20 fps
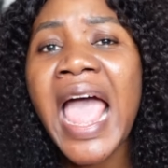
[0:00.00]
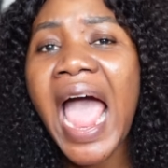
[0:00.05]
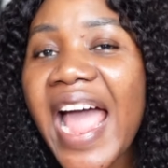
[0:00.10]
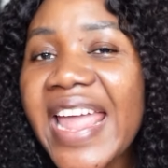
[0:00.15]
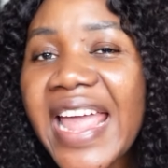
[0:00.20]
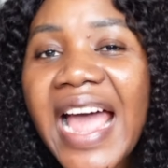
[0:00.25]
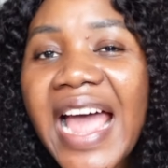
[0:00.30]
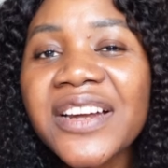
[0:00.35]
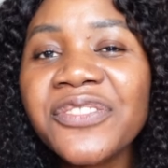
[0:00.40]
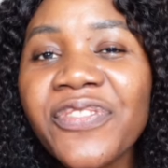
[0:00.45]

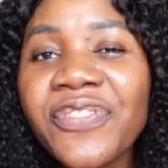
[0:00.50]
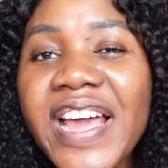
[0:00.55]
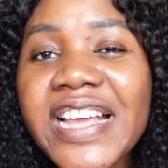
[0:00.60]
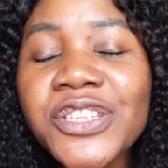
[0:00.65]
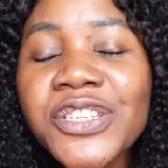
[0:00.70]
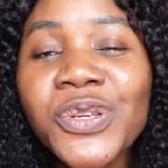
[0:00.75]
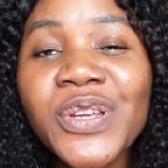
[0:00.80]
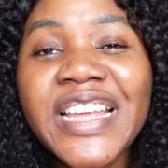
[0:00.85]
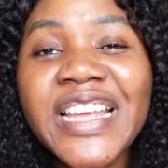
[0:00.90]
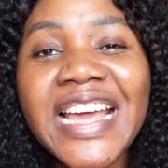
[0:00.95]
I
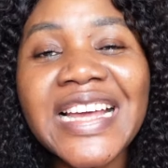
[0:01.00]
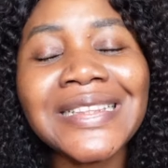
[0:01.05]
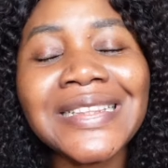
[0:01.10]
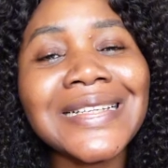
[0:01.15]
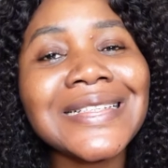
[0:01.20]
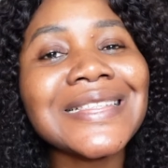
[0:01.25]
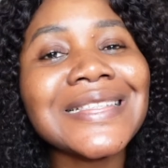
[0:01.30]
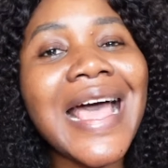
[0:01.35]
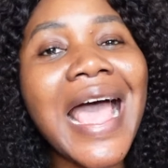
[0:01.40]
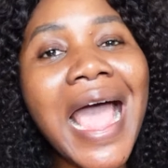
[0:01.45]
advise you get
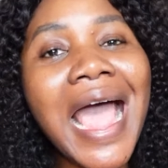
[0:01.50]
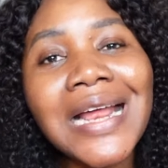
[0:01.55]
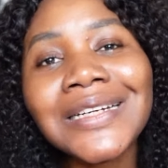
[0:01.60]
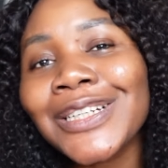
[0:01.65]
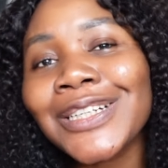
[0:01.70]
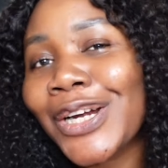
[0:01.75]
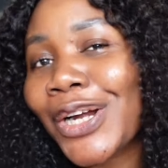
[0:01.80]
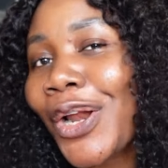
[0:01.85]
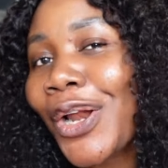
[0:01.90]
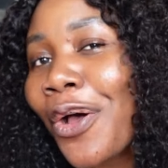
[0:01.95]
this
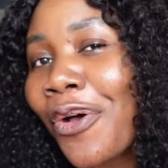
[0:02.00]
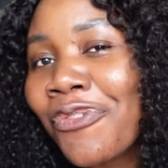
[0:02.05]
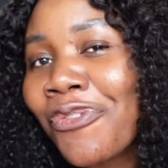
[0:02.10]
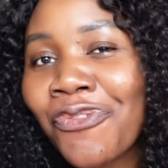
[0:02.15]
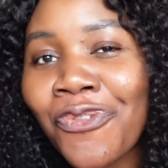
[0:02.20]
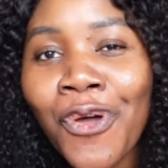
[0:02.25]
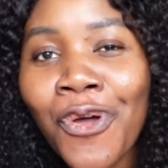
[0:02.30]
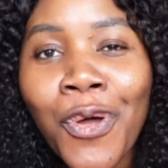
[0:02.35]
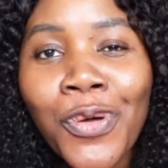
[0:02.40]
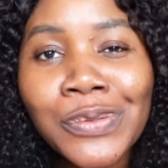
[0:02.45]
hand glove